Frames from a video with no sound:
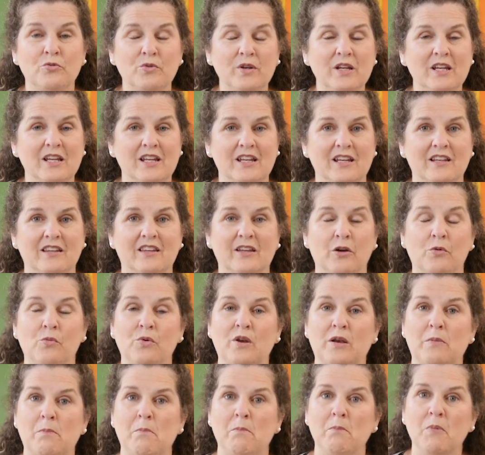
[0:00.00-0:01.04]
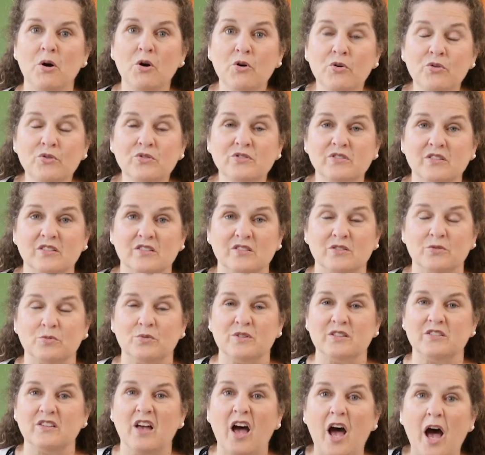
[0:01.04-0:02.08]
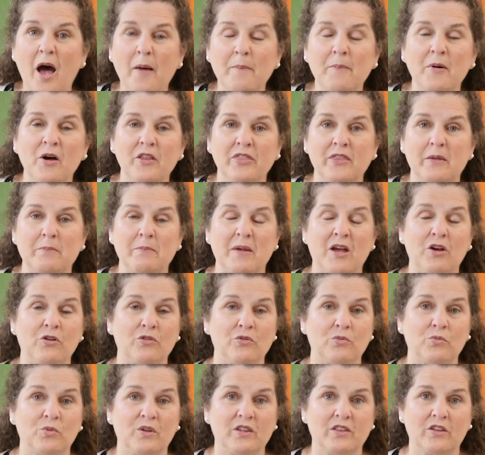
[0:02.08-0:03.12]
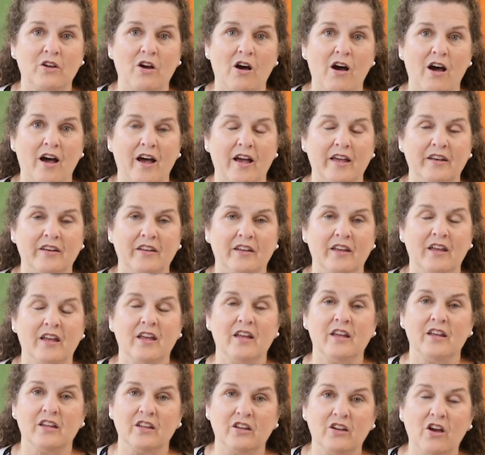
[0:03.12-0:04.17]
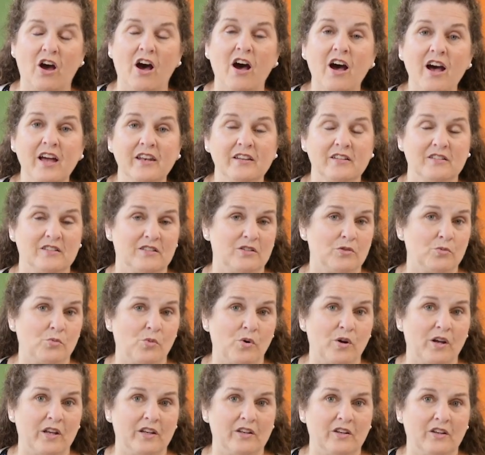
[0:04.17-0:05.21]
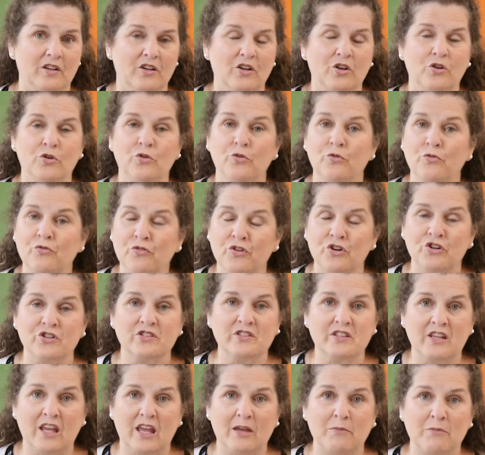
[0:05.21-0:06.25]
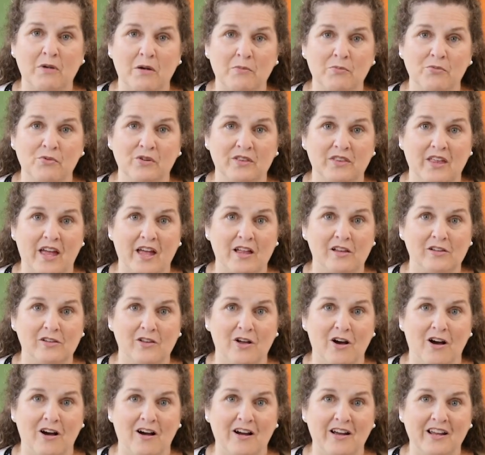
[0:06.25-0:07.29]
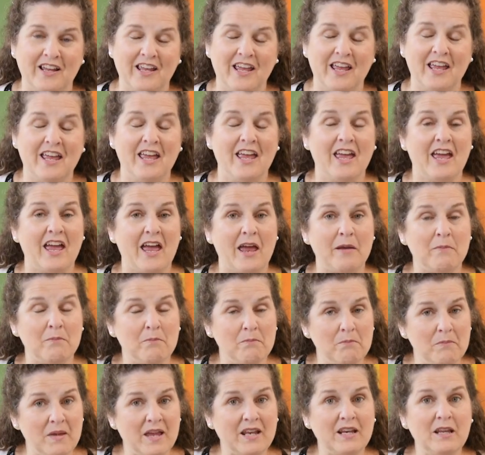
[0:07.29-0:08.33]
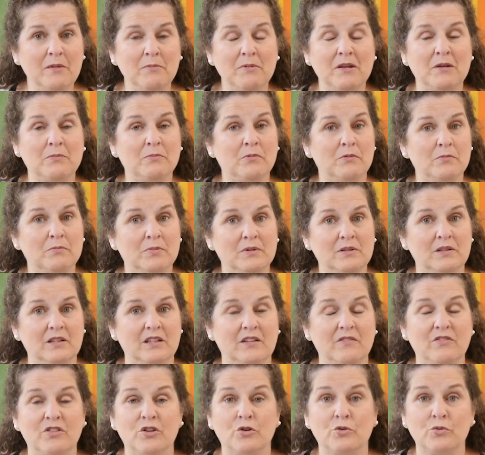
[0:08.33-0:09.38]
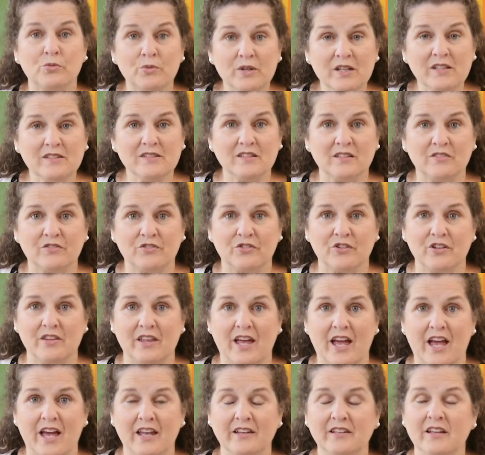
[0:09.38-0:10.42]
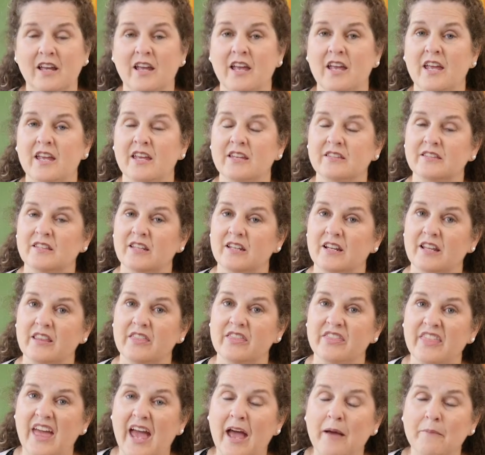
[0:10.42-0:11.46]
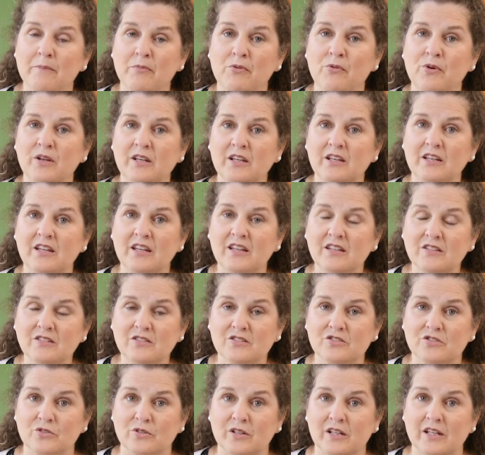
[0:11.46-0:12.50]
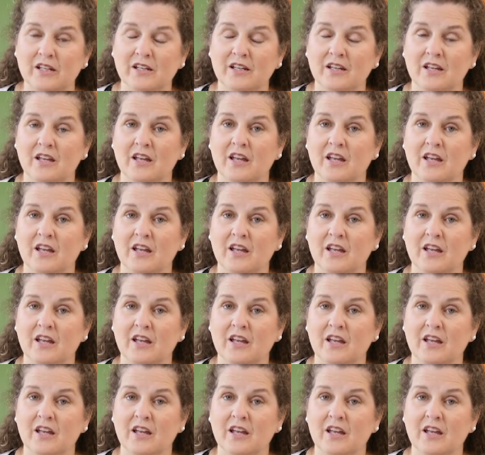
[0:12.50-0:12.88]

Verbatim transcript: read that when Moses was up on the mountain with God, God is the one who first came up with that law. And many people believe the reason for that is that at that point in history,